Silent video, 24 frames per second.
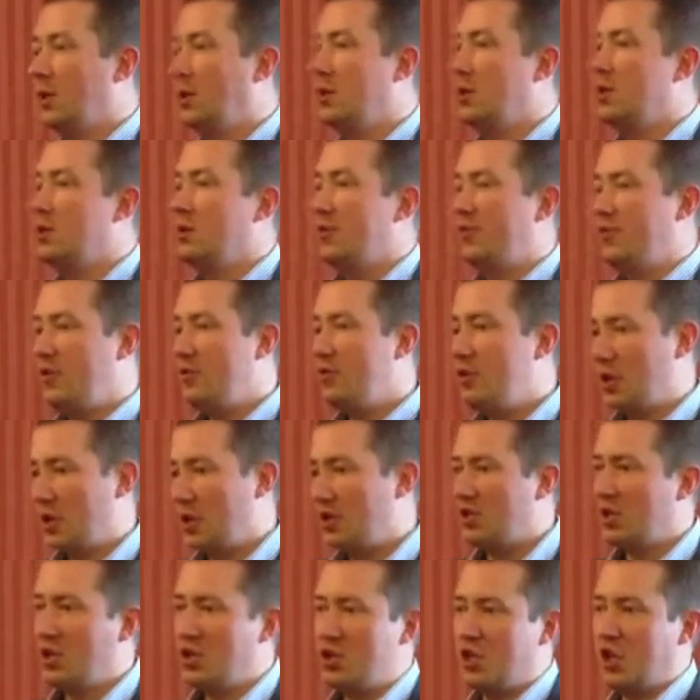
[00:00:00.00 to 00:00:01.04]
So if you can
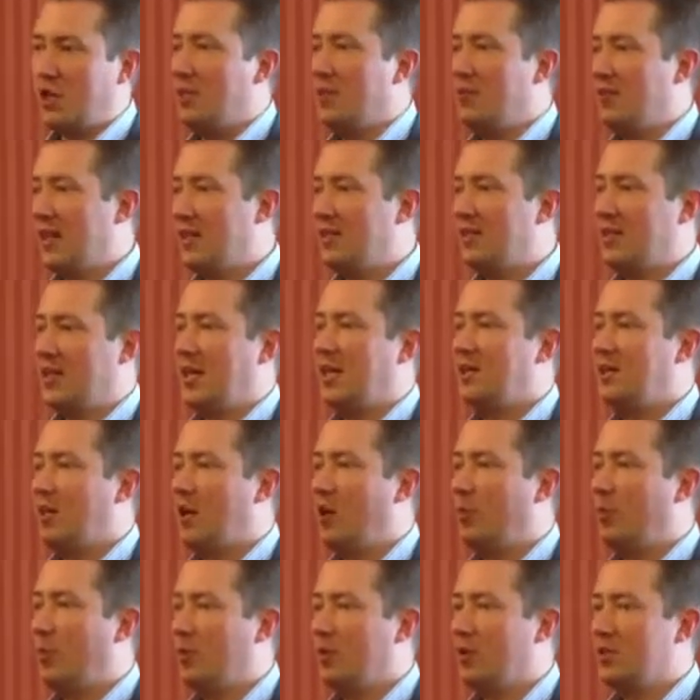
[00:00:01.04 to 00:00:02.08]
associate with their
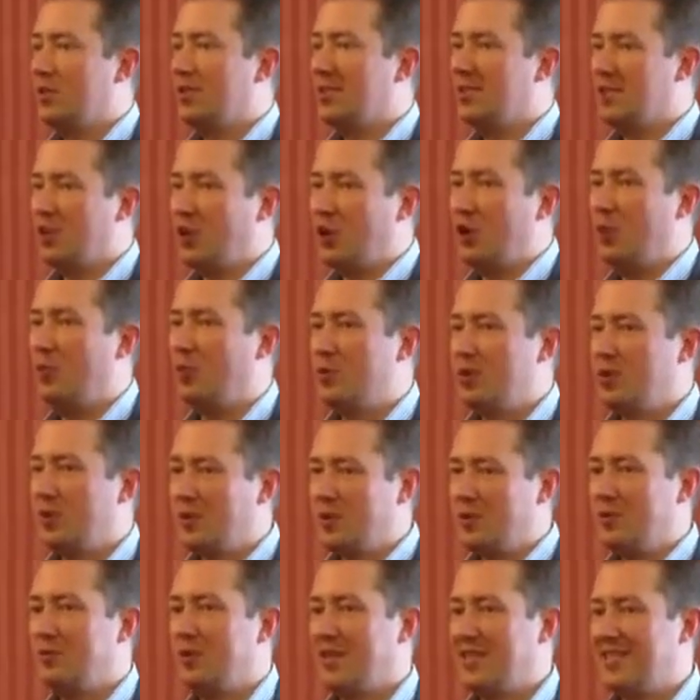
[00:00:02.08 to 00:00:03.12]
CSR policy, there's a good
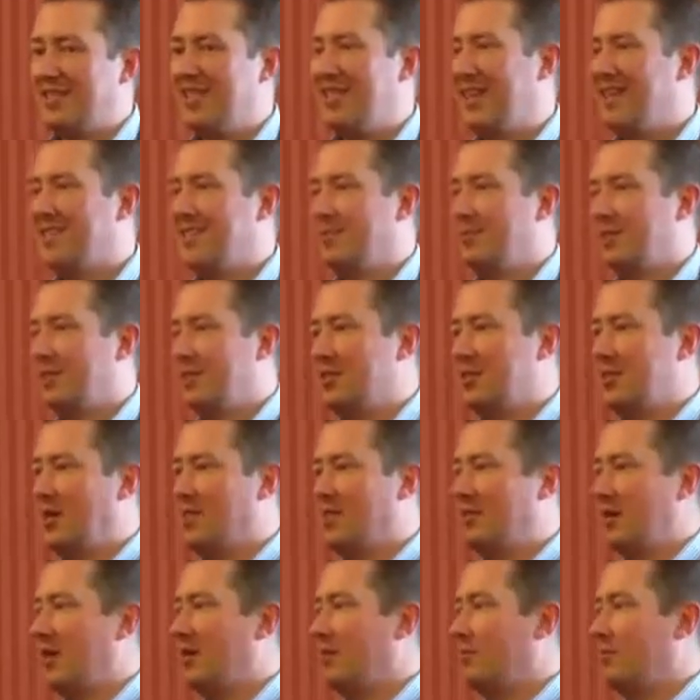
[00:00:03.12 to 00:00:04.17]
opportunity to actually get some of this
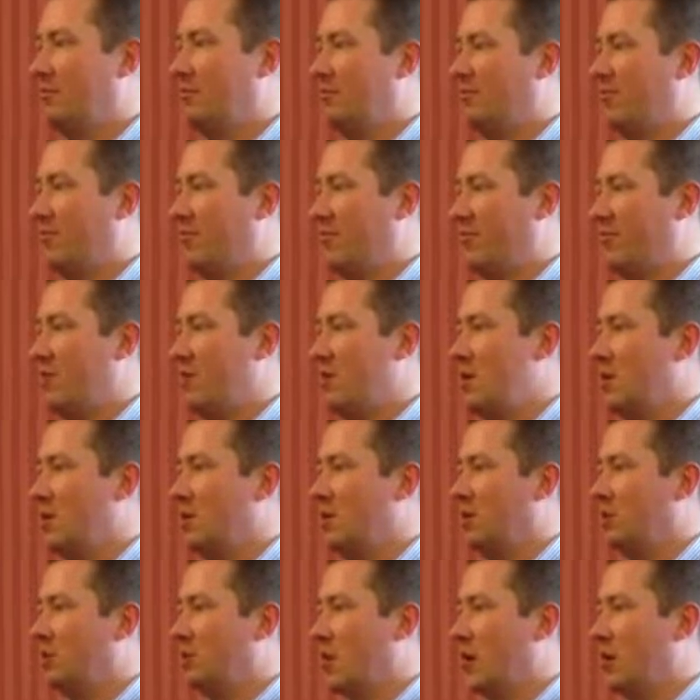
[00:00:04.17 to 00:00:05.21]
stuff done for free
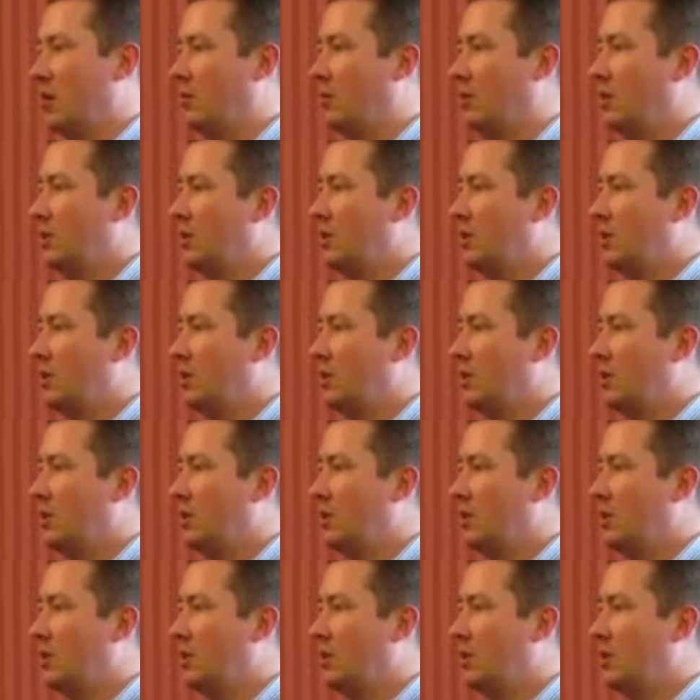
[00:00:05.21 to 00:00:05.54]
as well.